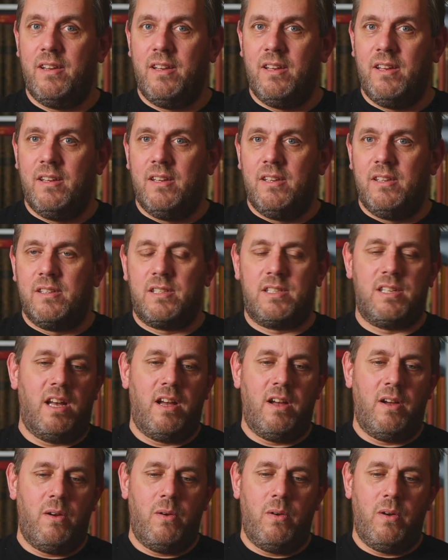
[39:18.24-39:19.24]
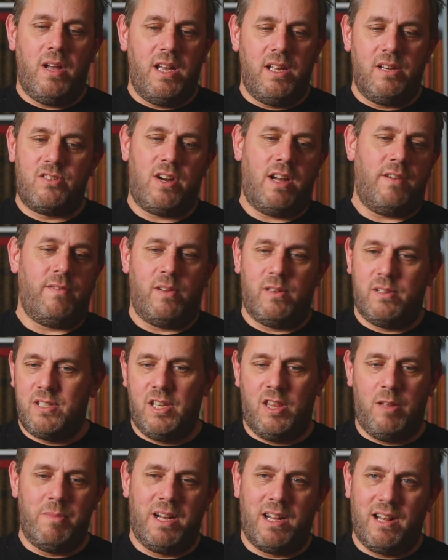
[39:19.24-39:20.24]
So he traveled to the
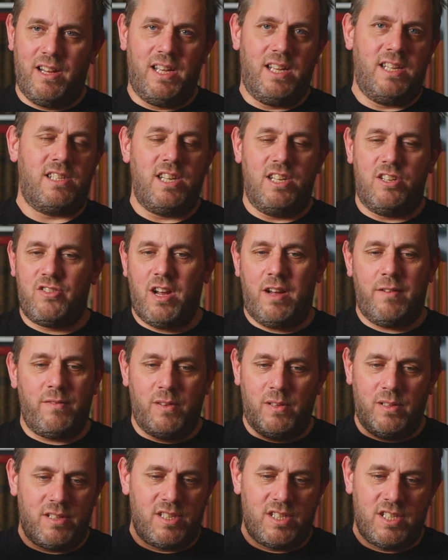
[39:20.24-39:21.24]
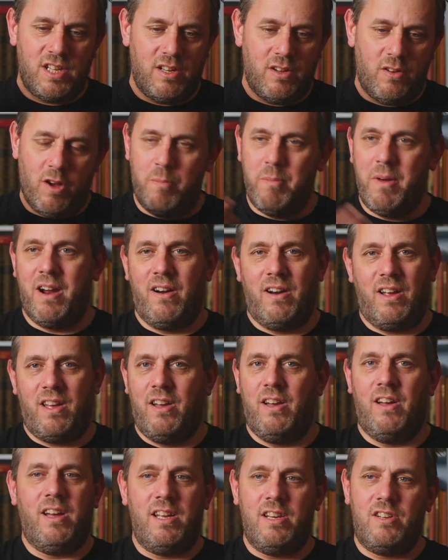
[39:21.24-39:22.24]
Middle East, he traveled to America,
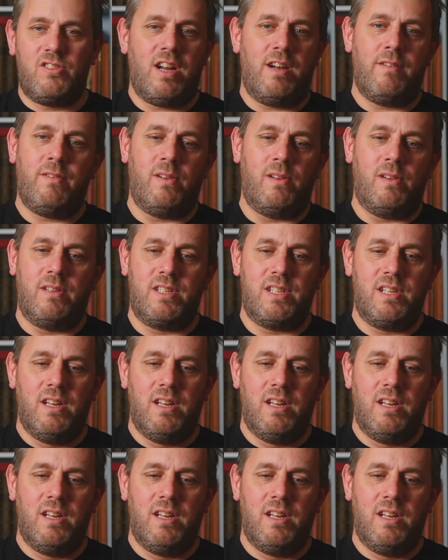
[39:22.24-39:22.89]
he traveled